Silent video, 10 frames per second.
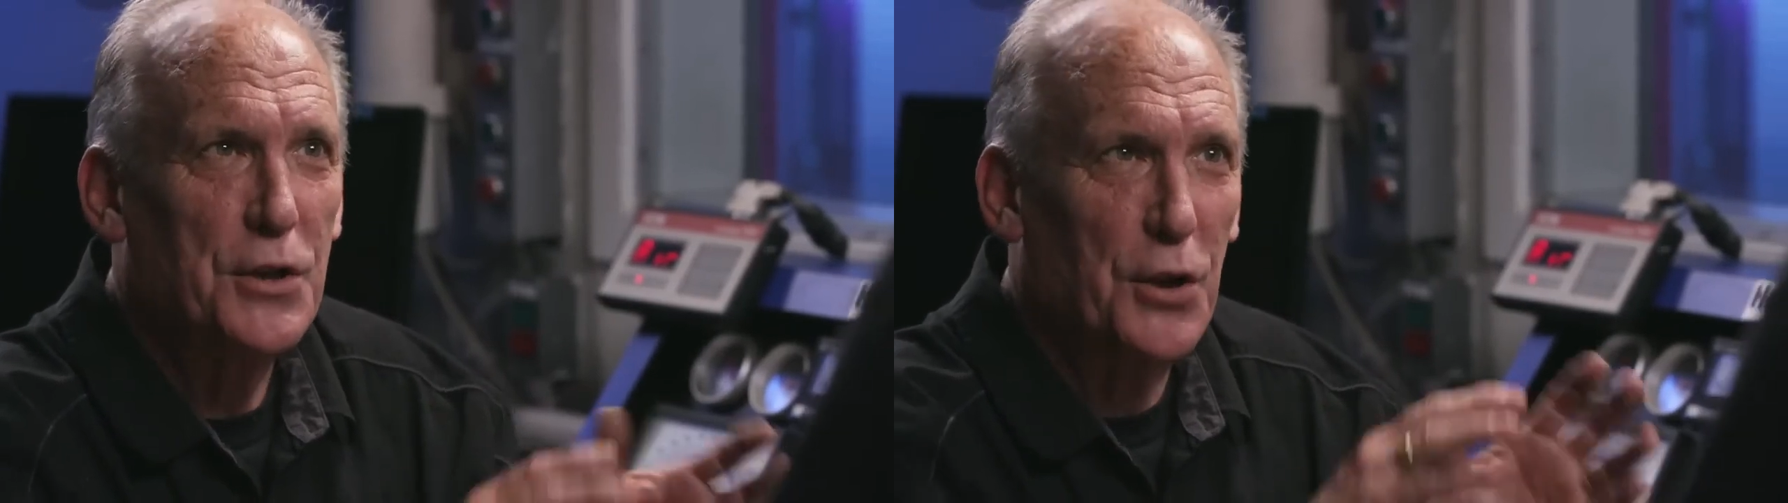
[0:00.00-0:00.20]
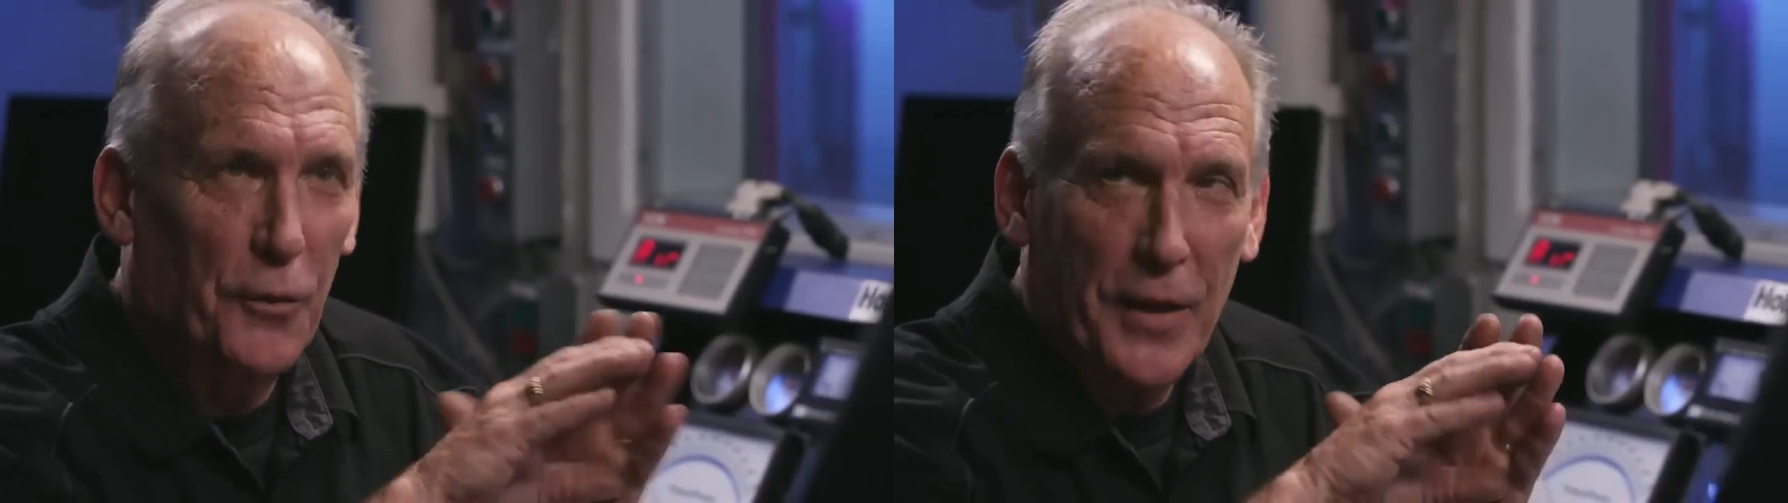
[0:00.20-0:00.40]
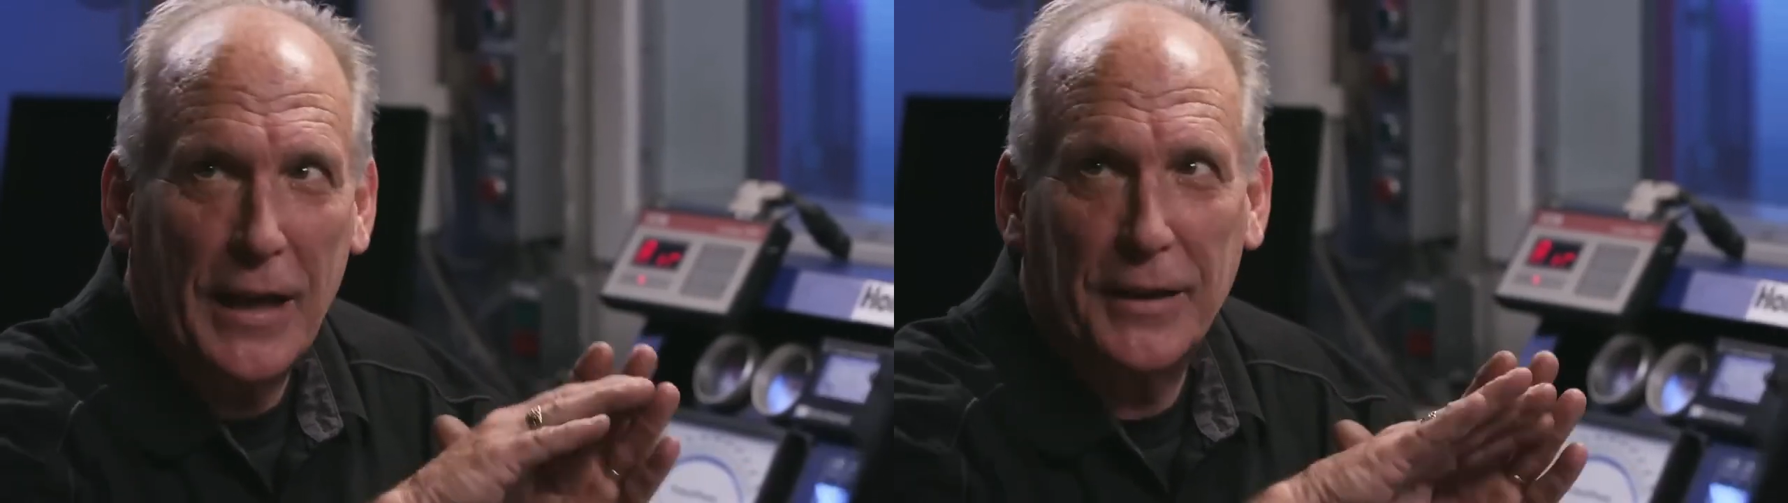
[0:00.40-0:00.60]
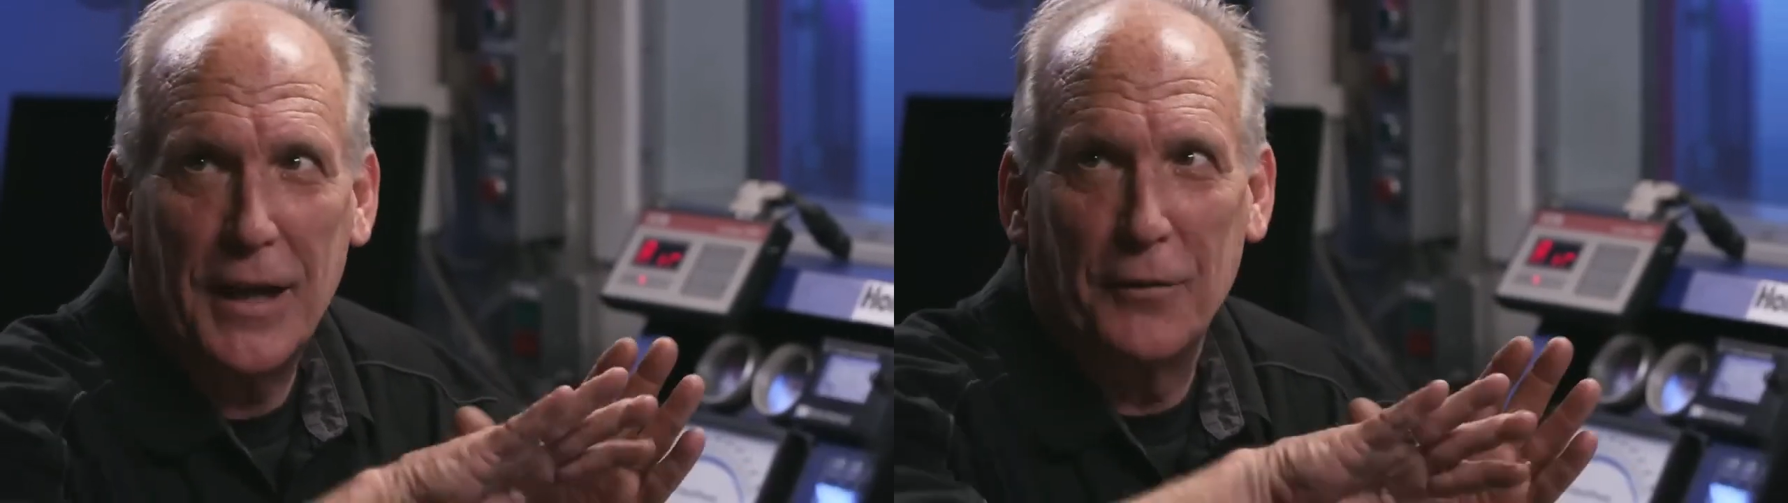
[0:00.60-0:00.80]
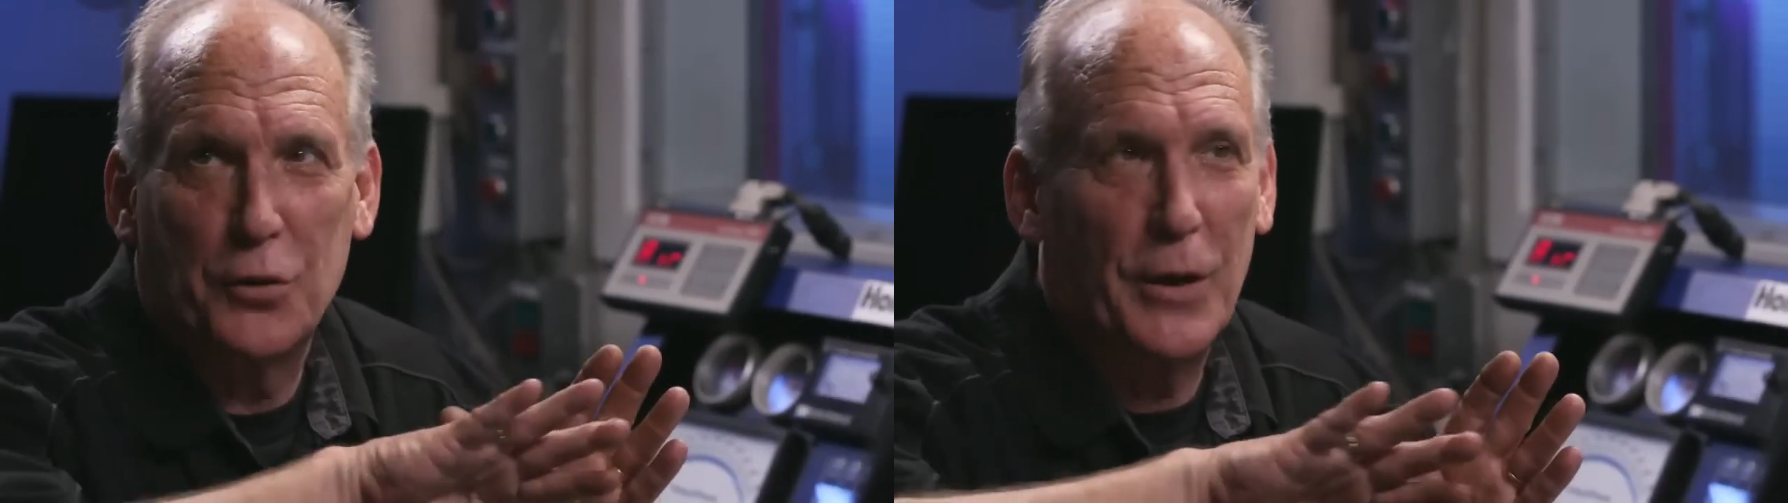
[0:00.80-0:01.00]
So if that
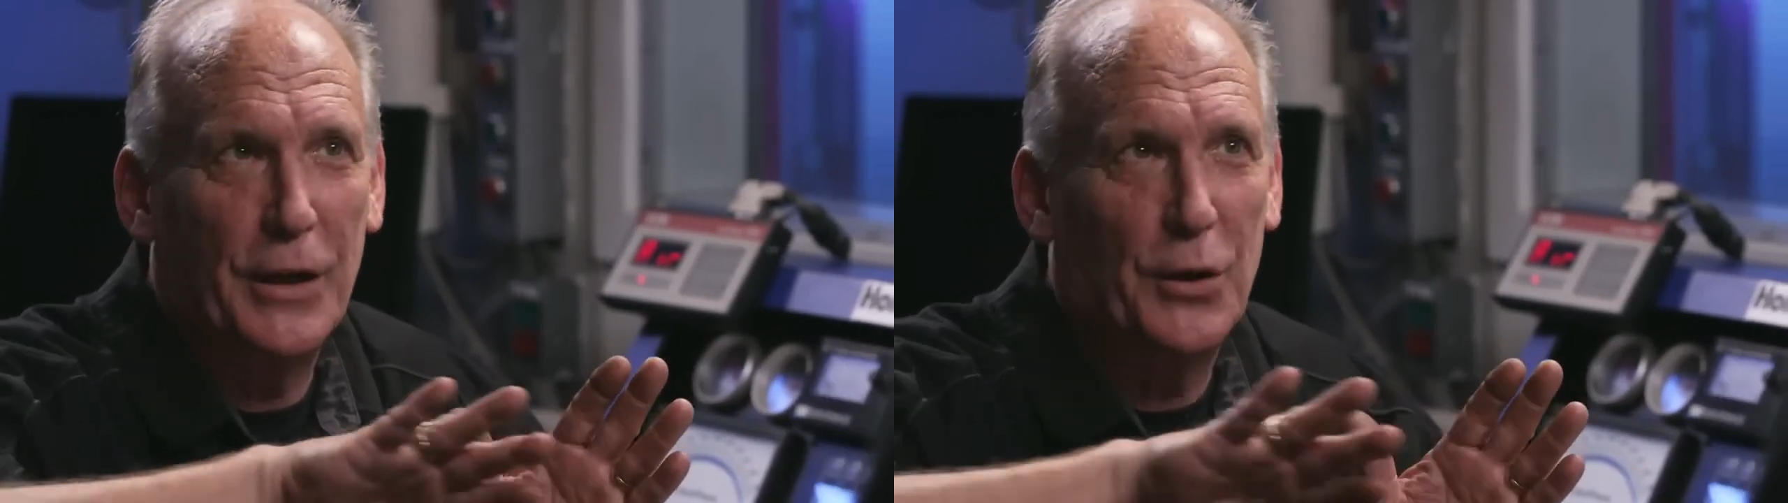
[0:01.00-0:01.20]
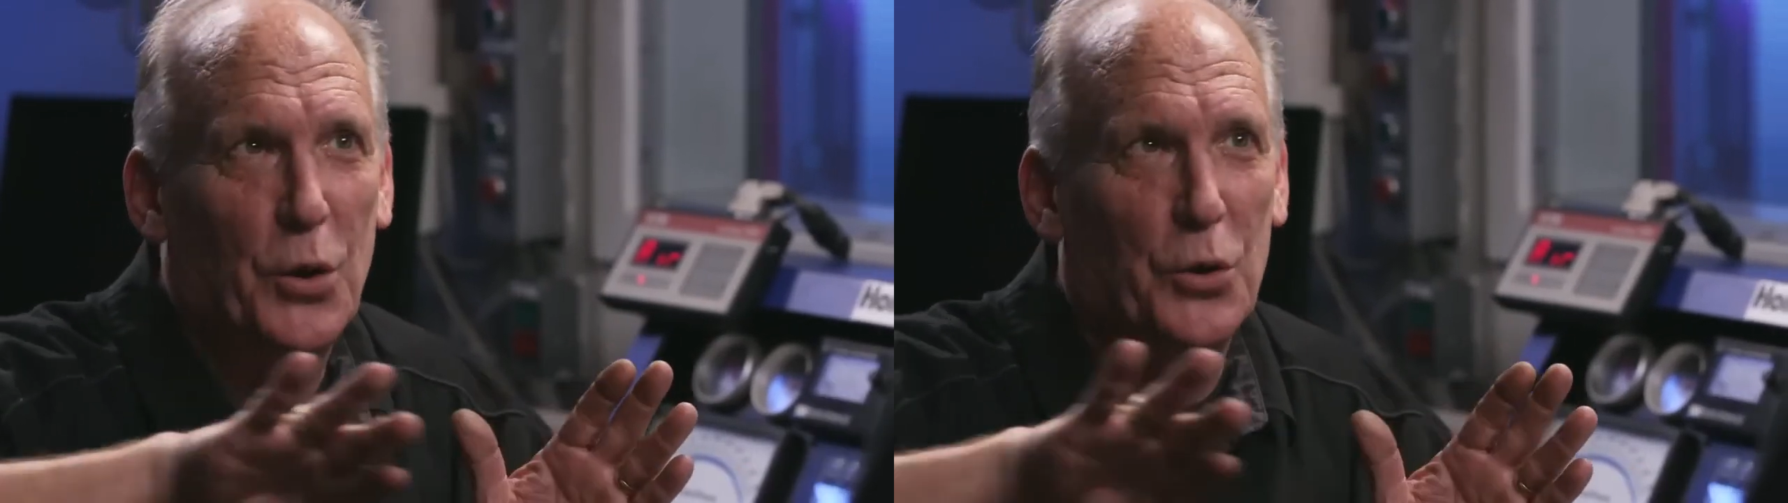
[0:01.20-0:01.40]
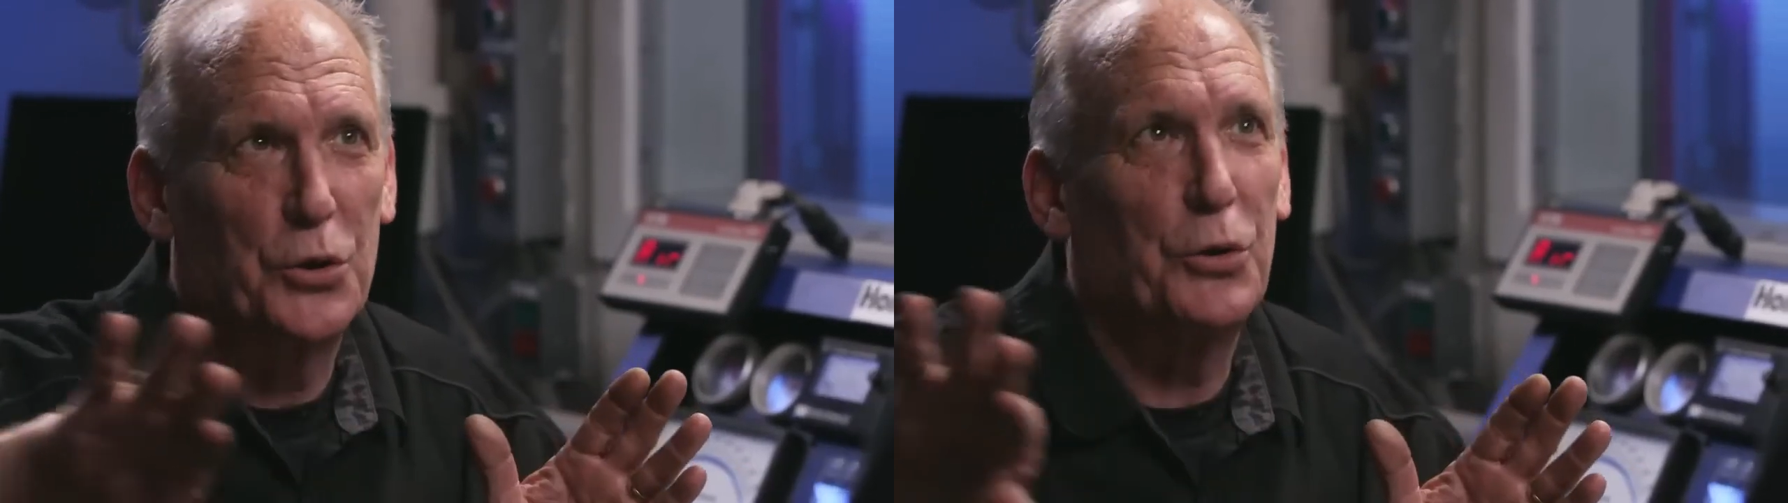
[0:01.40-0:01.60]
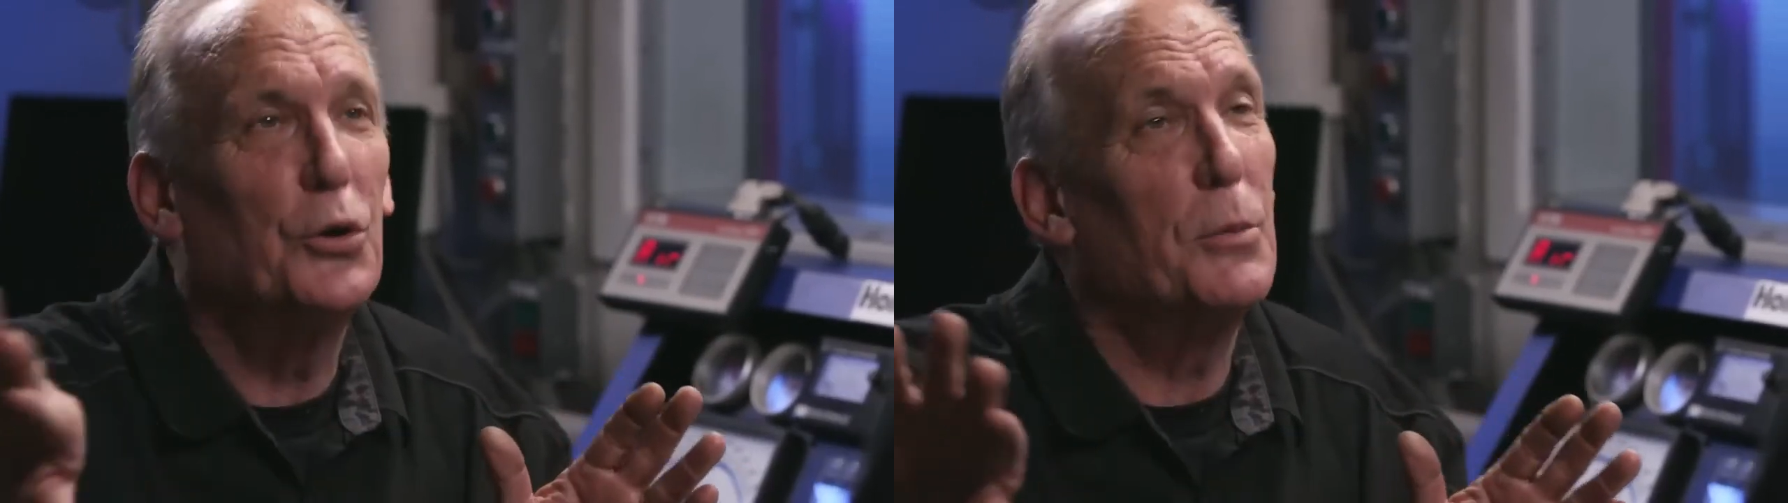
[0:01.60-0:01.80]
kind of trend holds true,